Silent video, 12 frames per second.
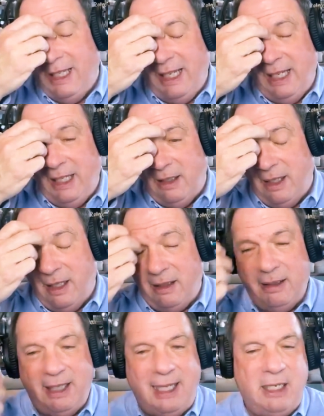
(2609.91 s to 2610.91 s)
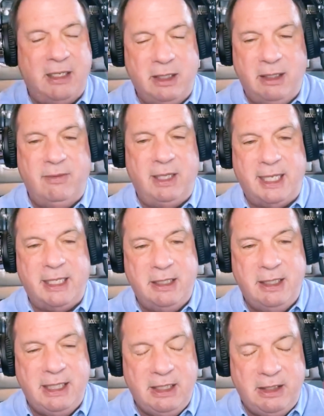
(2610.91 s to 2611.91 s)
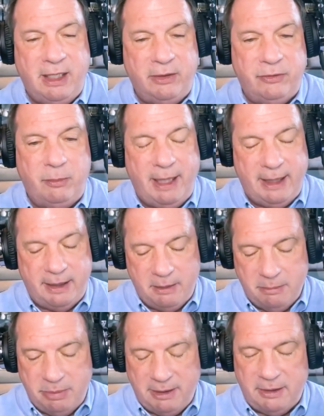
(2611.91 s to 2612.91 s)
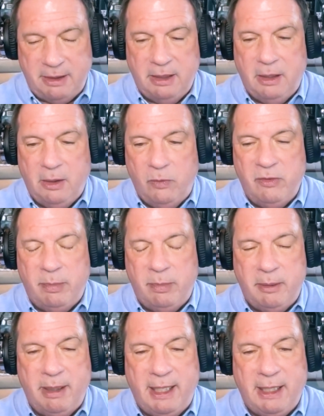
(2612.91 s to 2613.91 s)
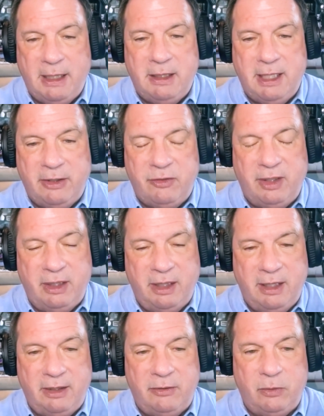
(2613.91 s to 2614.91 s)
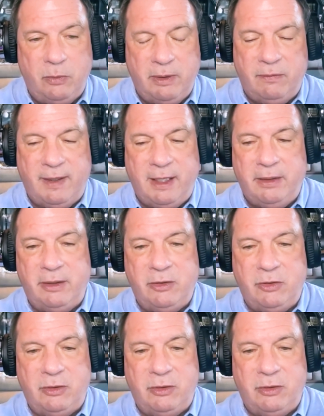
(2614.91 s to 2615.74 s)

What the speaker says: And I could give a lot of details about it, but we've been beta testing this, and we have found that